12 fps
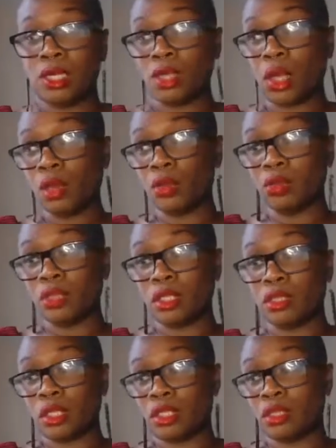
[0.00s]
you know
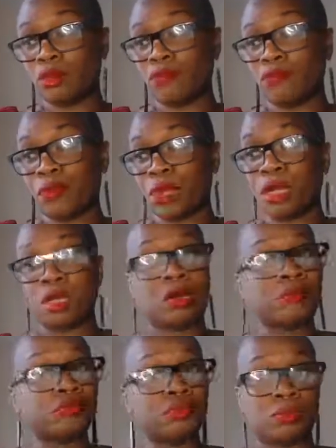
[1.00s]
that you feel
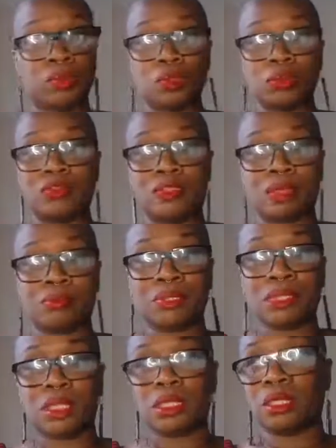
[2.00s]
uncomfortable with
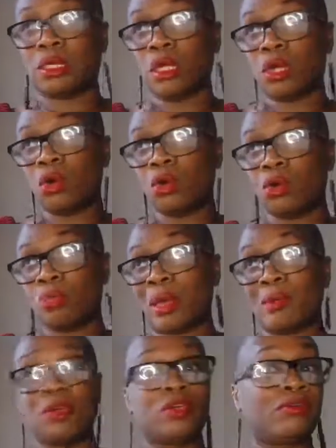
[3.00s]
somebody, or
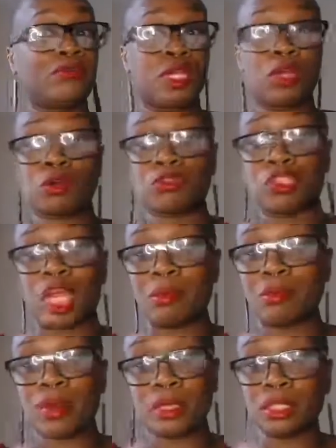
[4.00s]
maybe you feel a lot of
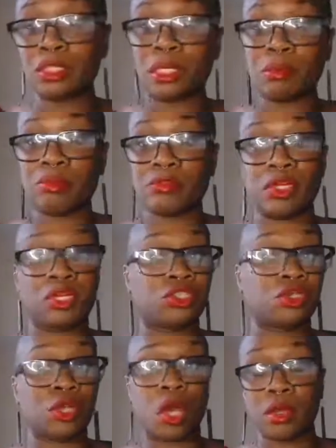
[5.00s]
shame around this time of year
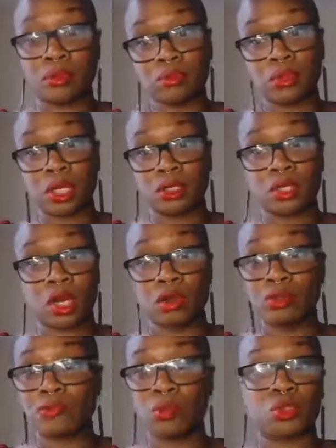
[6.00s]
because you can't, you know, you
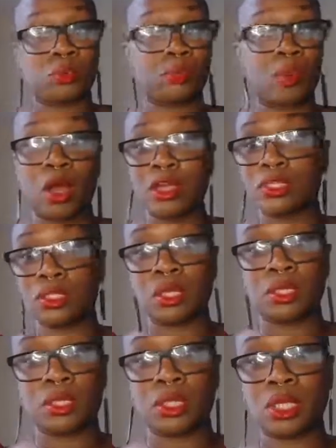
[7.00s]
can't afford to buy
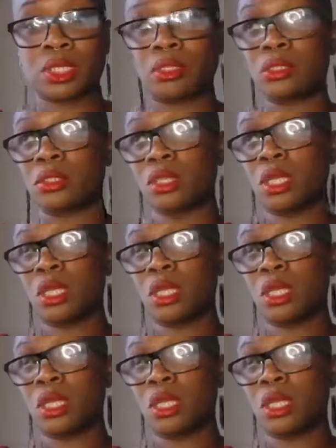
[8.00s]
certain things.